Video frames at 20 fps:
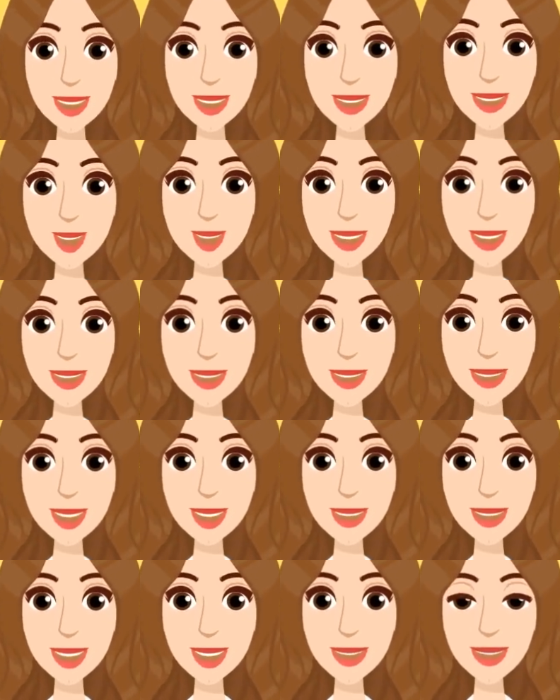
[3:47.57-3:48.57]
we promote
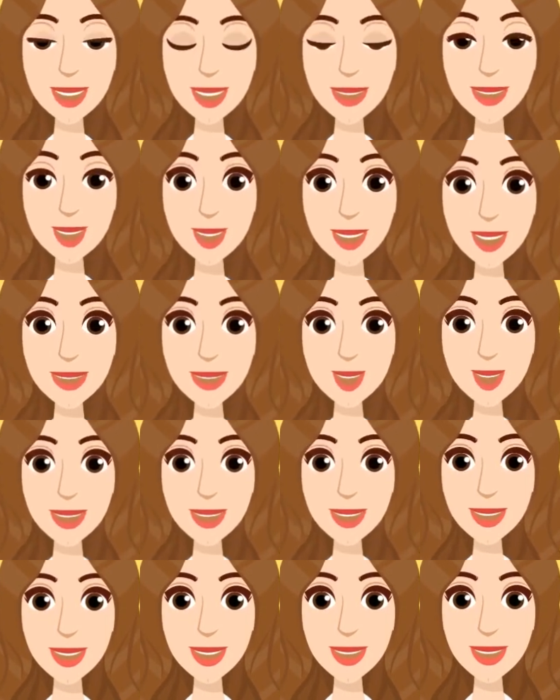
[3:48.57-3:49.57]
entry of multiple
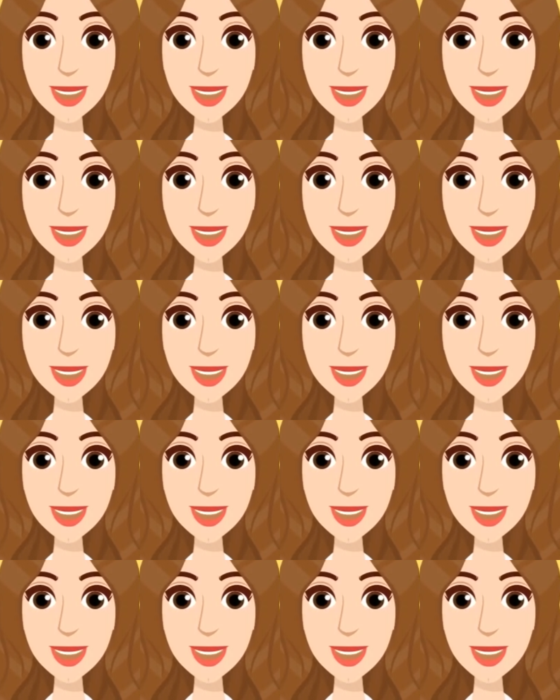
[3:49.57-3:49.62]
causative